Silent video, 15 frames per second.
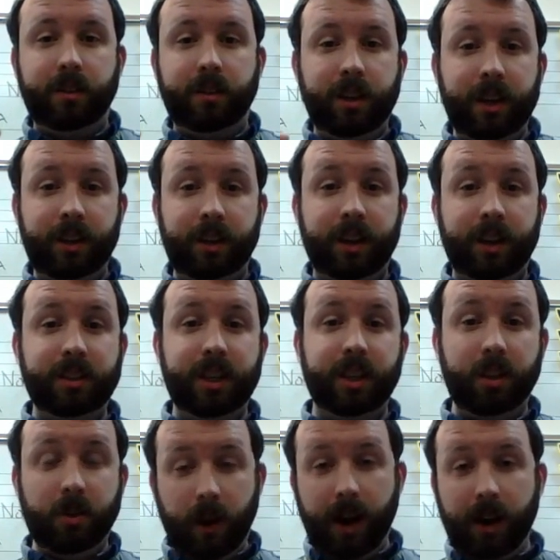
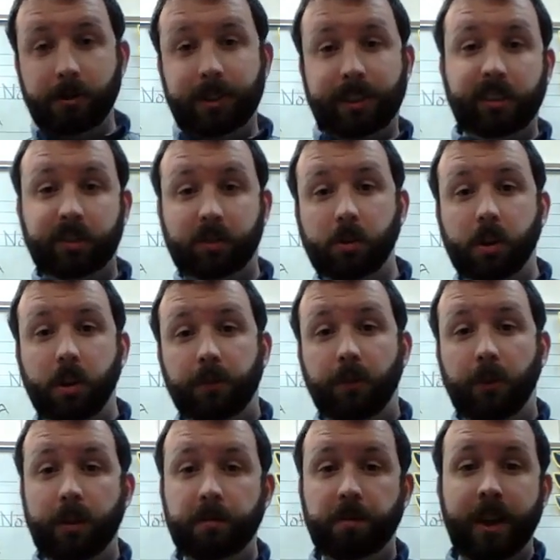continue on with this Google
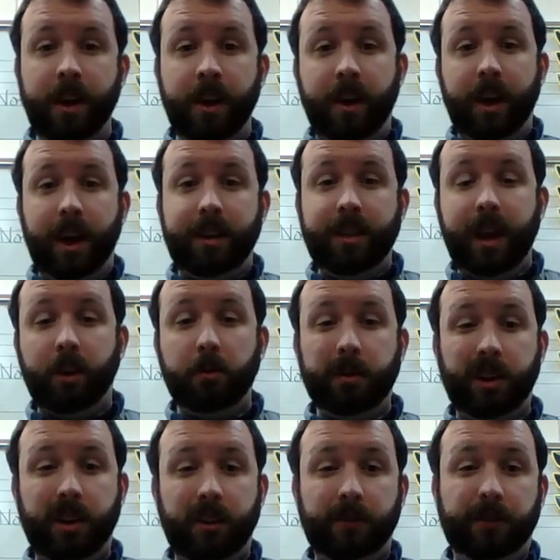form, and that will be
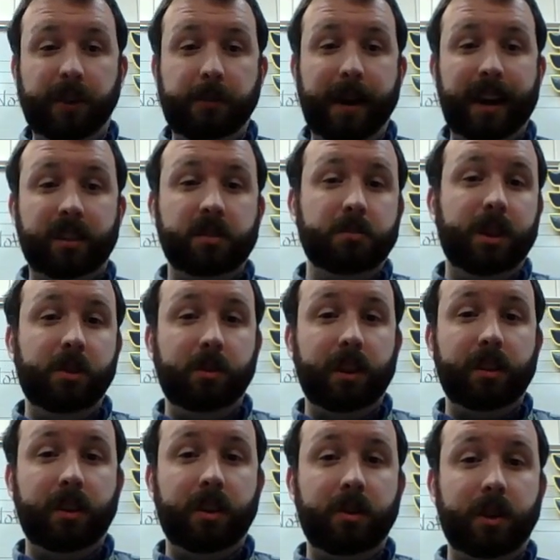good feedback to me
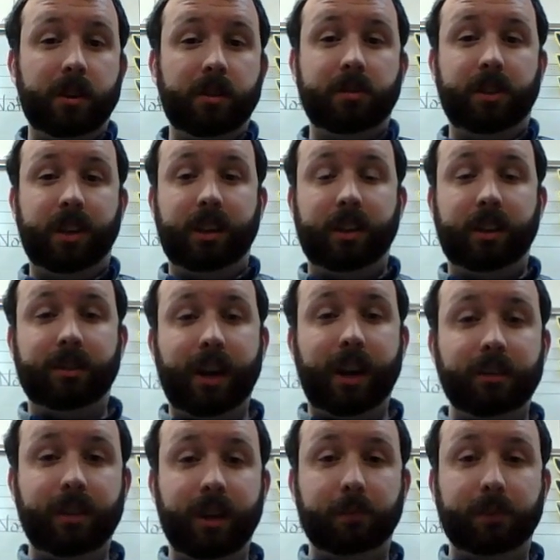whether you understand these
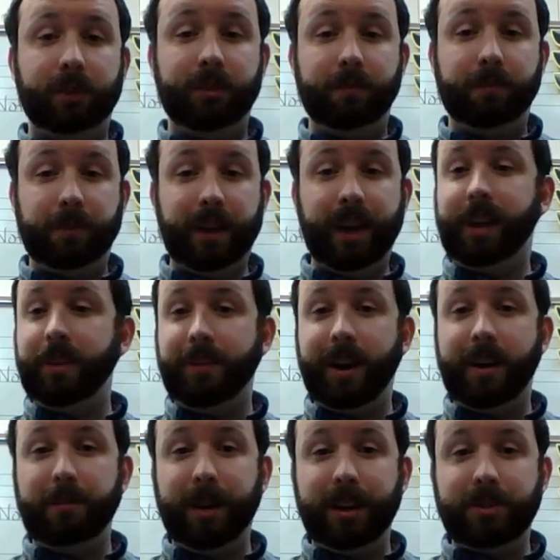concepts. Thank you
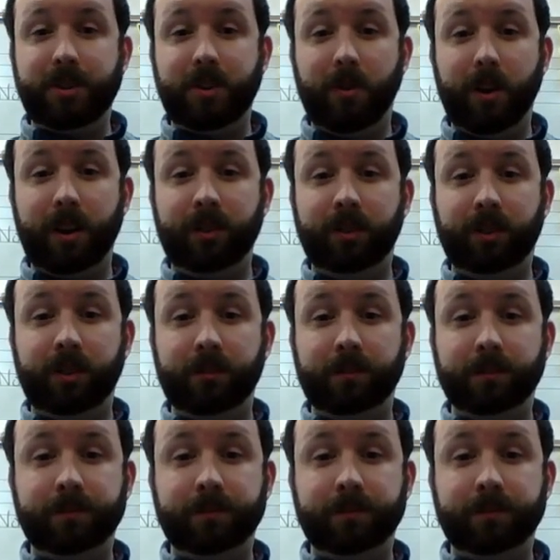very much, Horns.